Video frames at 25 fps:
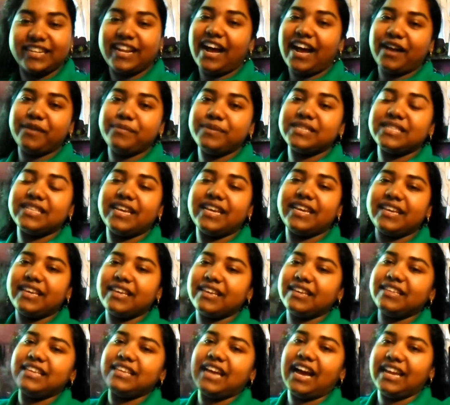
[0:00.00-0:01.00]
I was like,
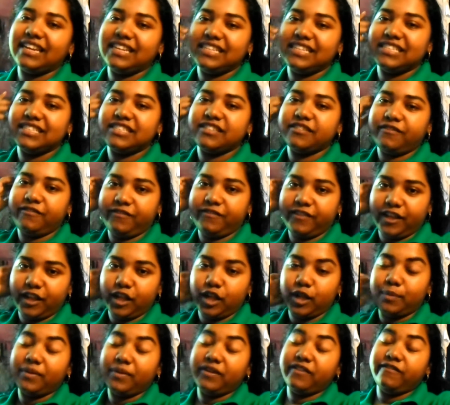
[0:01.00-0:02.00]
I needed to
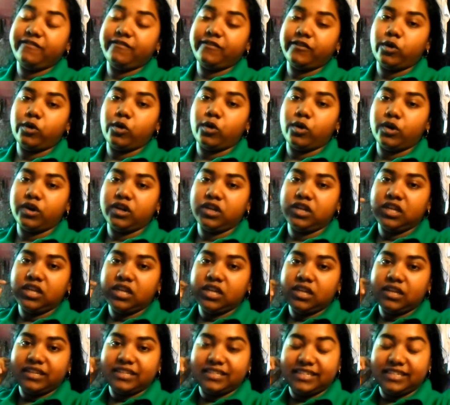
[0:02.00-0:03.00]
film for
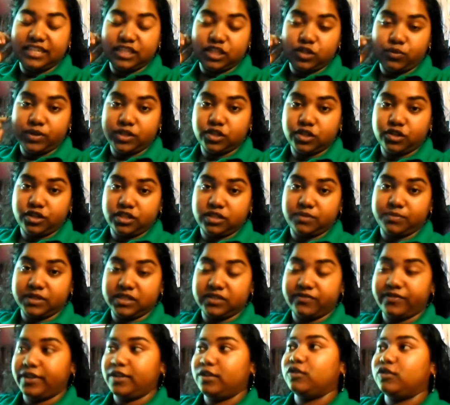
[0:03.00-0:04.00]
this week's Christmas
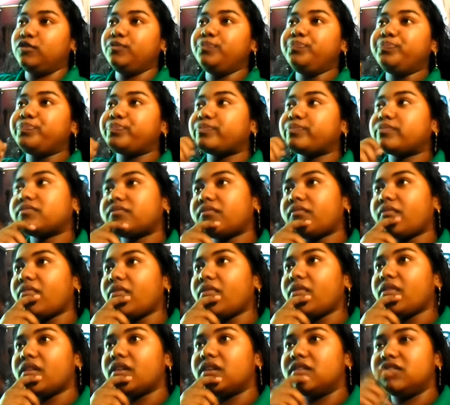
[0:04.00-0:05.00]
video.
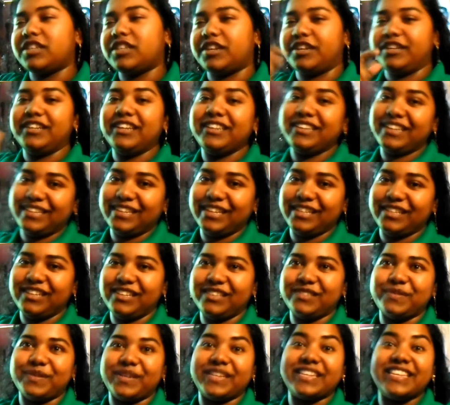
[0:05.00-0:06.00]
Sorry, not
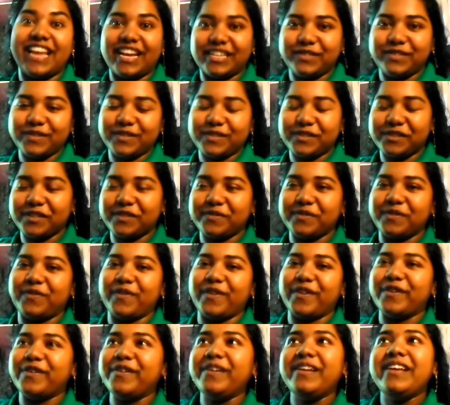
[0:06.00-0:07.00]
this week, next week's Christmas
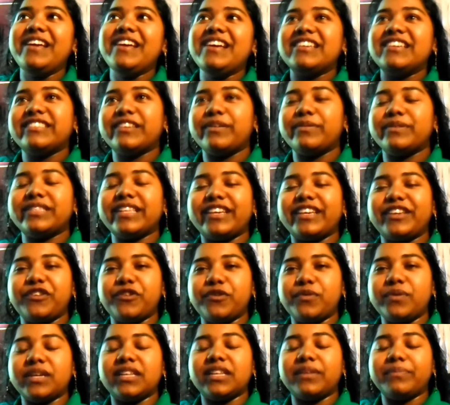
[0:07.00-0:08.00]
video. So I was like, you
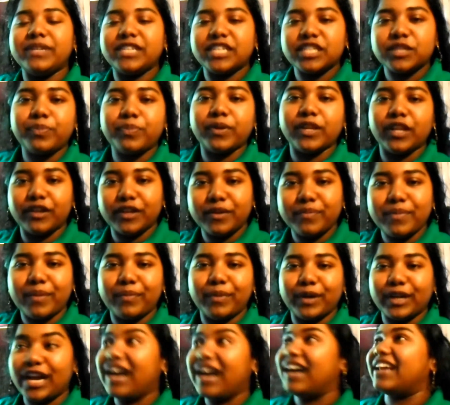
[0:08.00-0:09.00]
know what, let me just pull out the
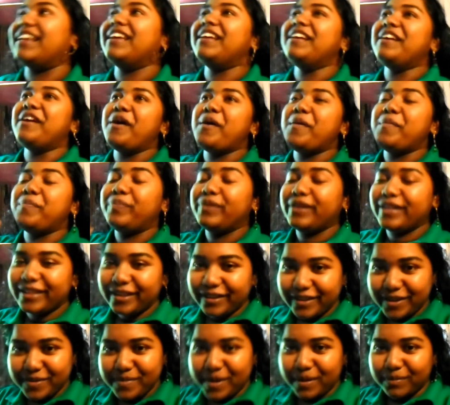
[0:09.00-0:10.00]
memory card. Pulled
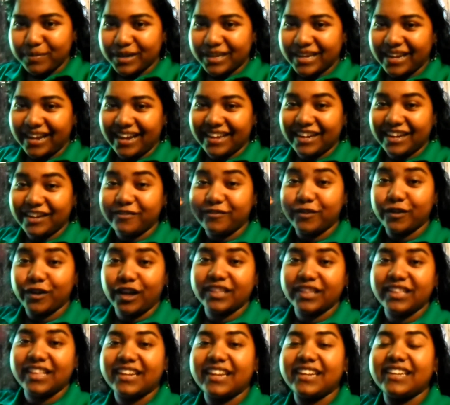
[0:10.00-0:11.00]
out the memory card and
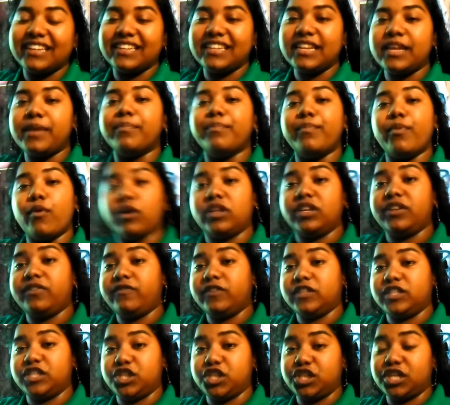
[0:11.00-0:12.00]
forgot that I didn't import the
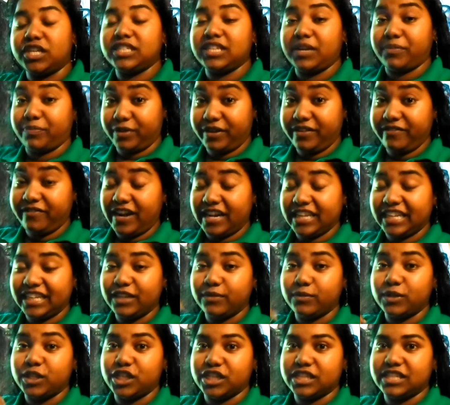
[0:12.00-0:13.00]
footage in a separate file and
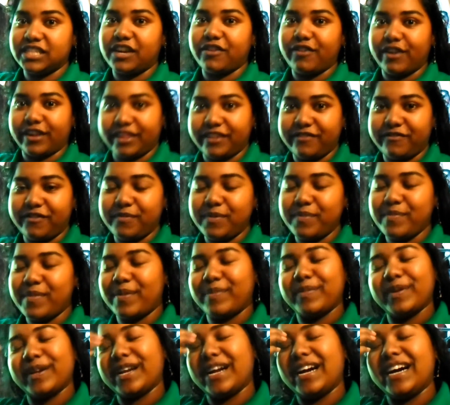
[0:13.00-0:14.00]
it was just directly from the
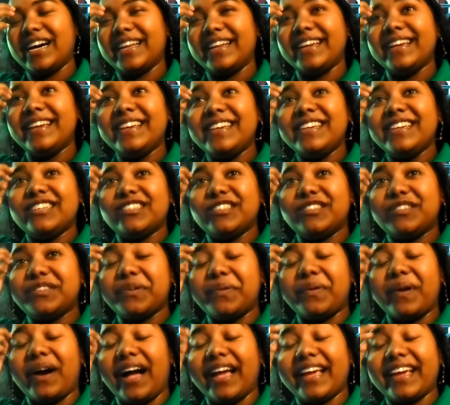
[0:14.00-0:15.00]
memory card.
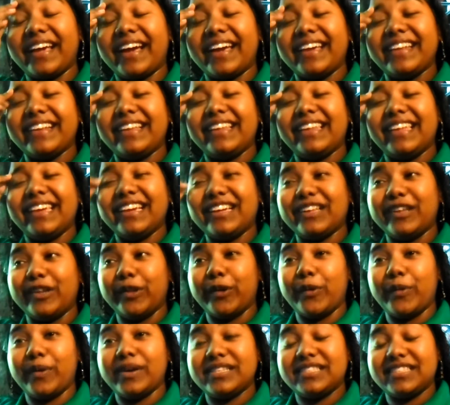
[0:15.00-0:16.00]
So I kind of like
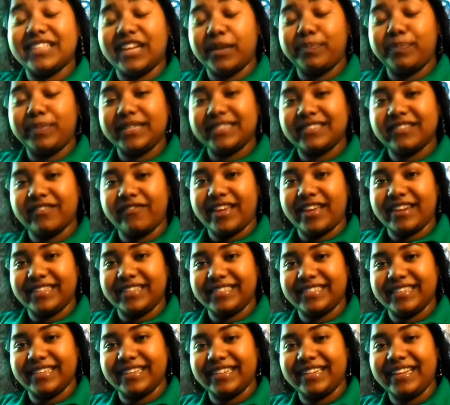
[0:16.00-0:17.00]
lost that piece of
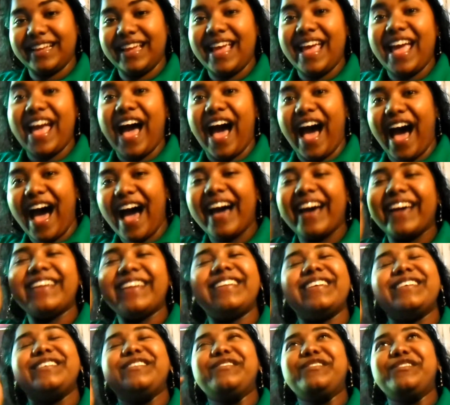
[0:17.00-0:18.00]
editing,
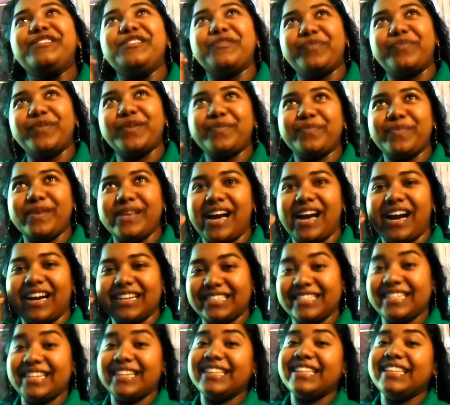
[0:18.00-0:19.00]
and stupid me
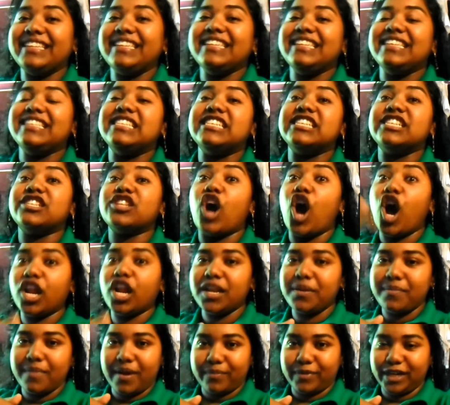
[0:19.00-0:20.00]
accidentally deleted it
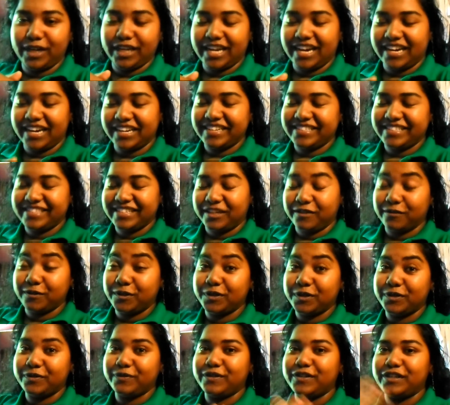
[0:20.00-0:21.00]
on the memory card itself,
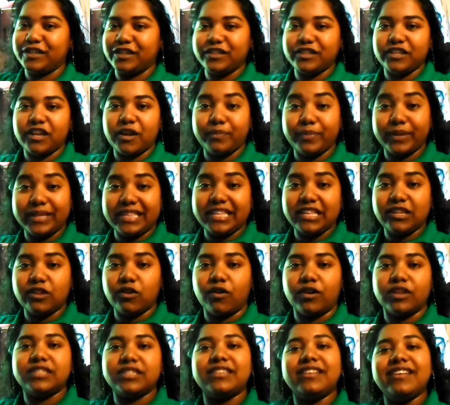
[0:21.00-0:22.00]
so it was just completely
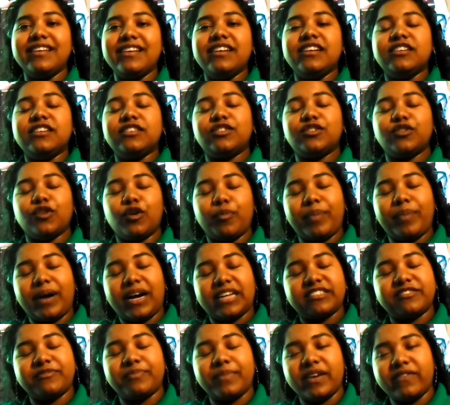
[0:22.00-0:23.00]
lost. So
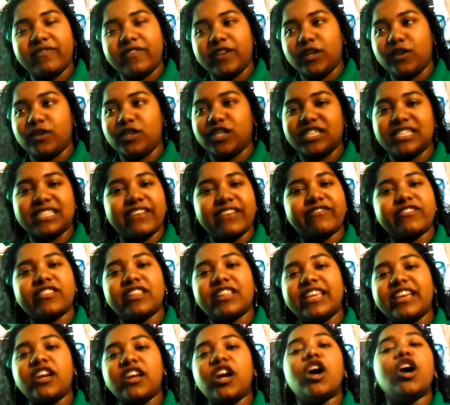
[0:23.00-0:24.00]
part of my video just have to
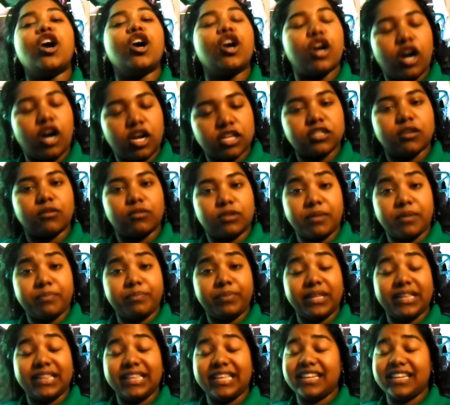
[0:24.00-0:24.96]
like cut out completely.